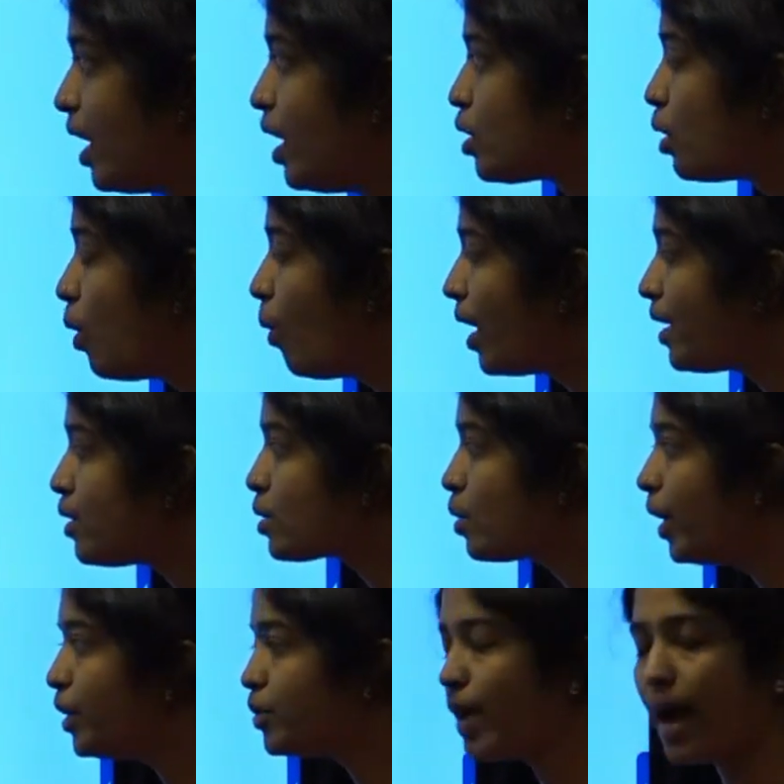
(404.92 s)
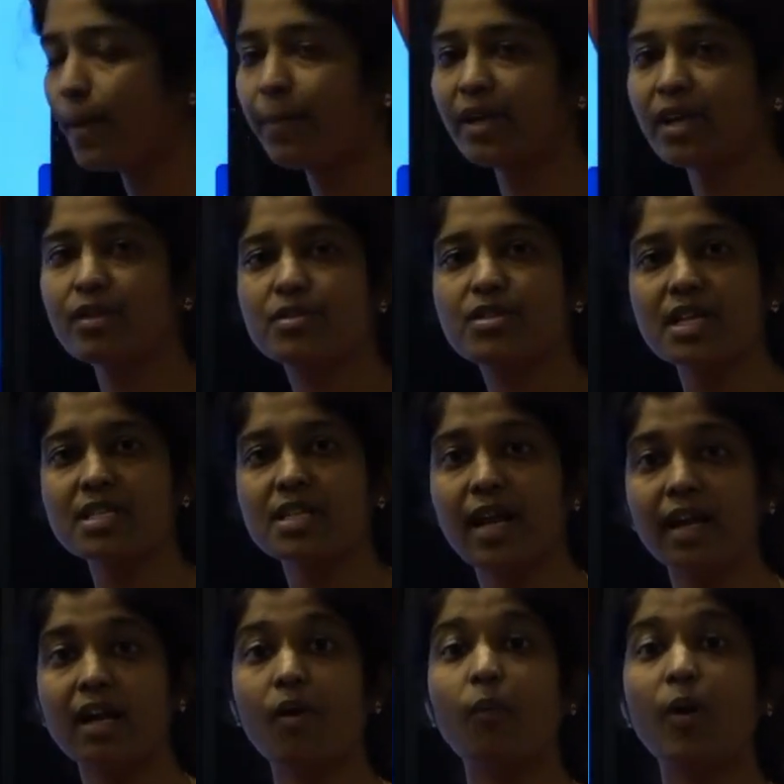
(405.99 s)
So what is going to happen is just
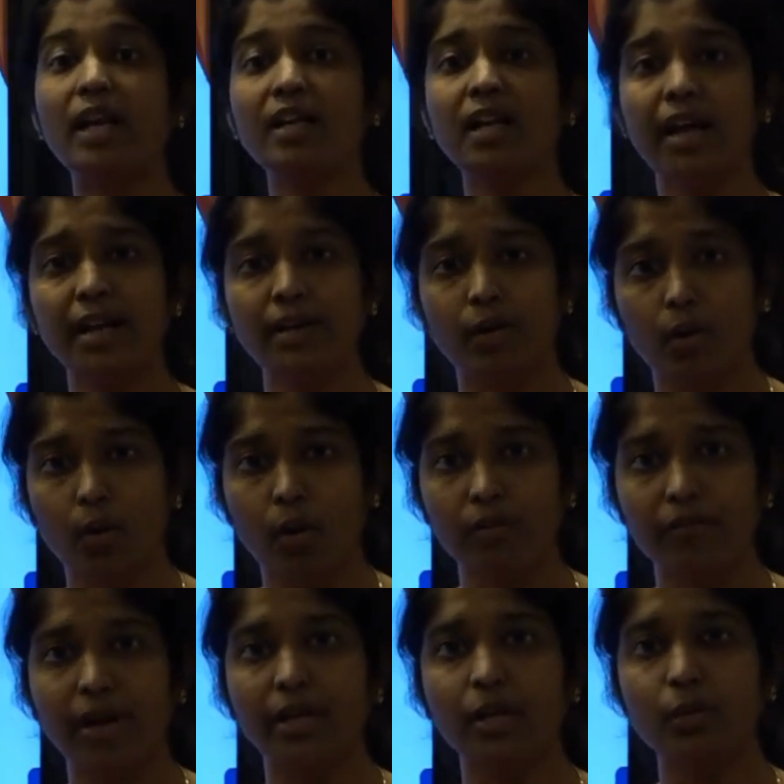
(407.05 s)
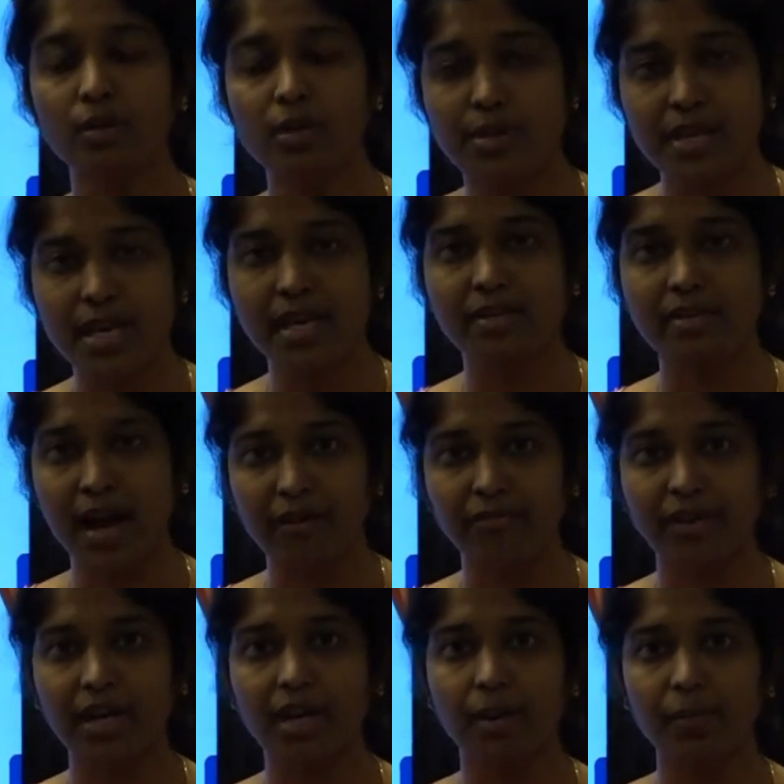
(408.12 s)
like a one lane road where you will see
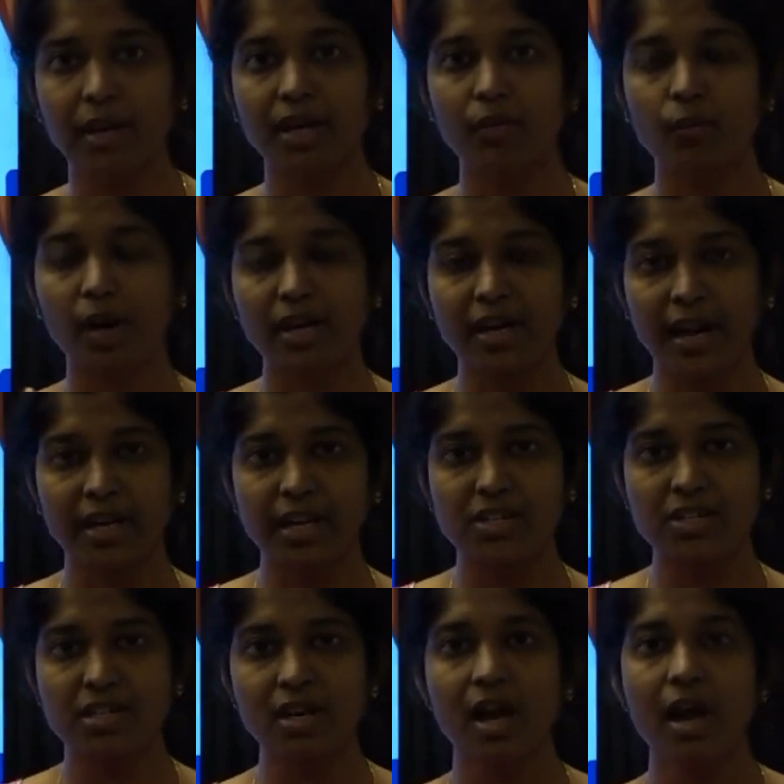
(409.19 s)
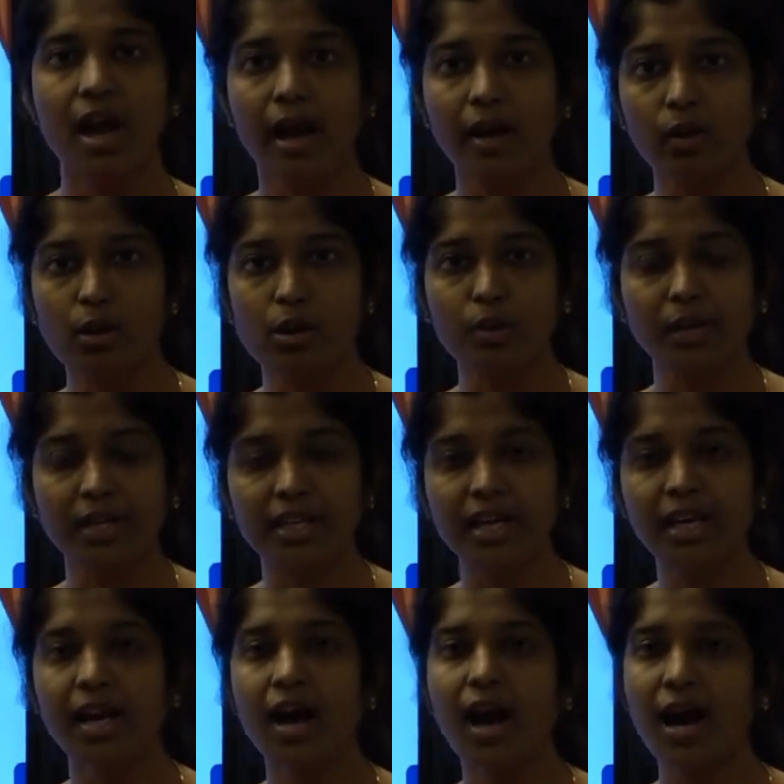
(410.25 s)
traffic coming in one direction and also in
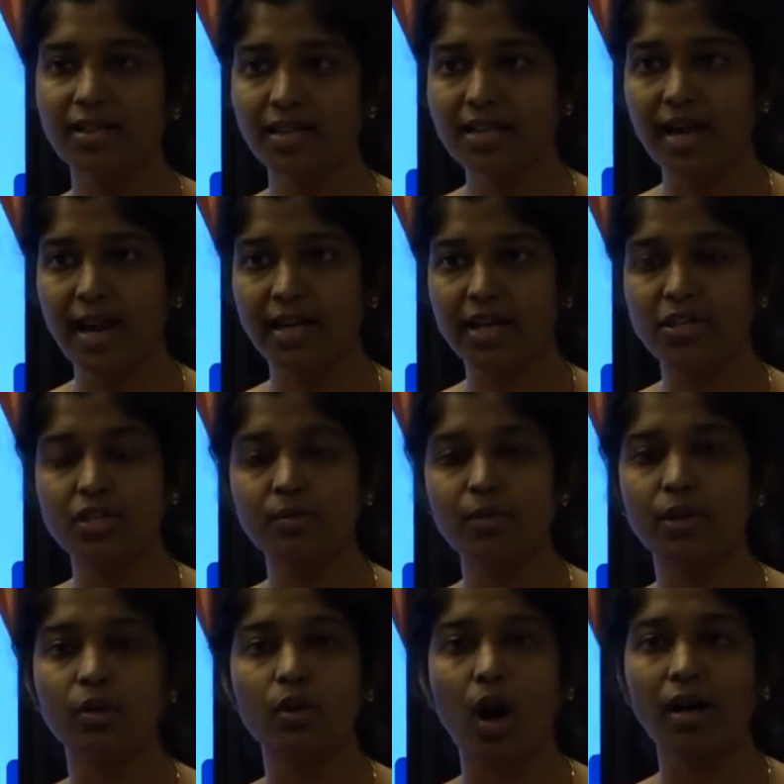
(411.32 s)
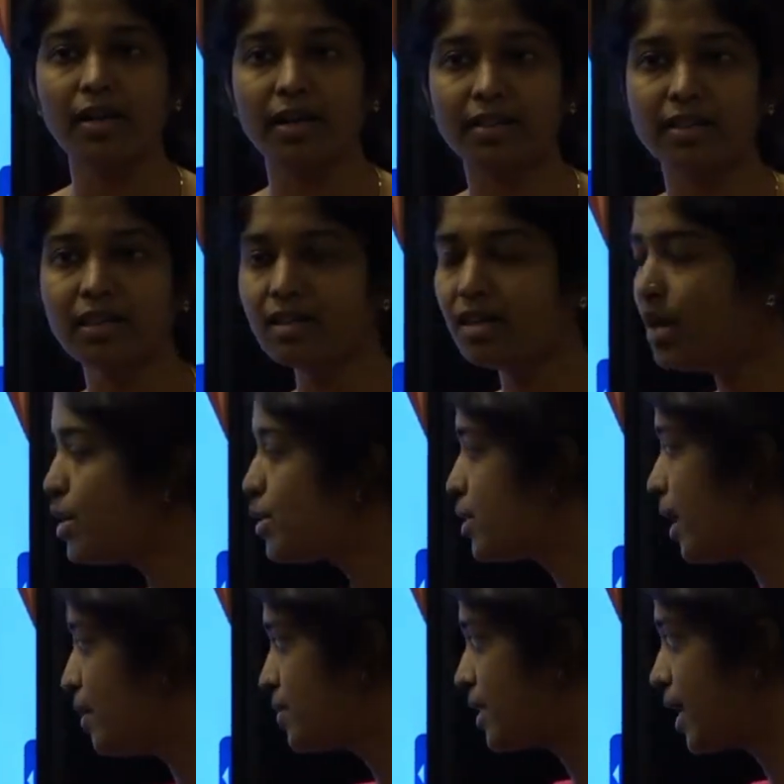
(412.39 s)
the other direction but not at the
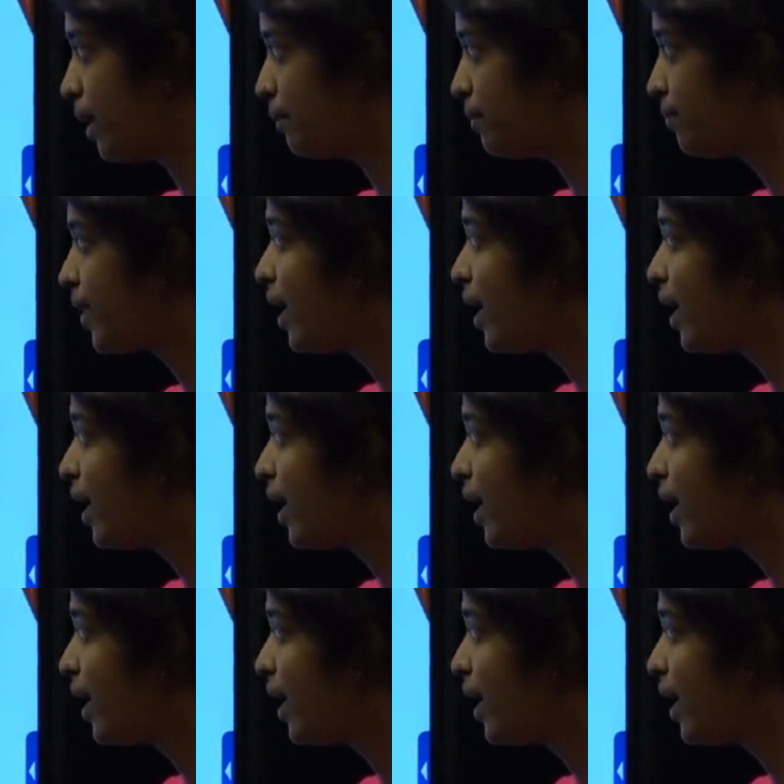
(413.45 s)
same time.